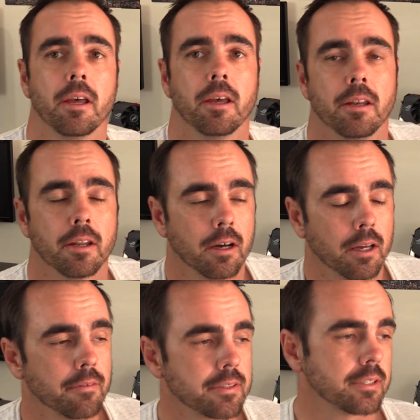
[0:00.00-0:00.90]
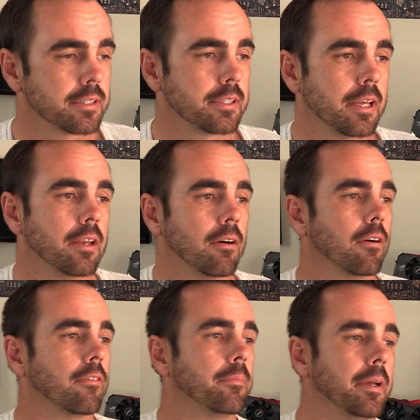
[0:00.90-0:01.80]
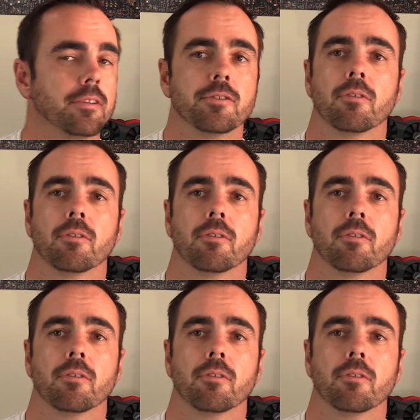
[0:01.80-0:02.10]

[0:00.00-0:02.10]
and ever since then I've been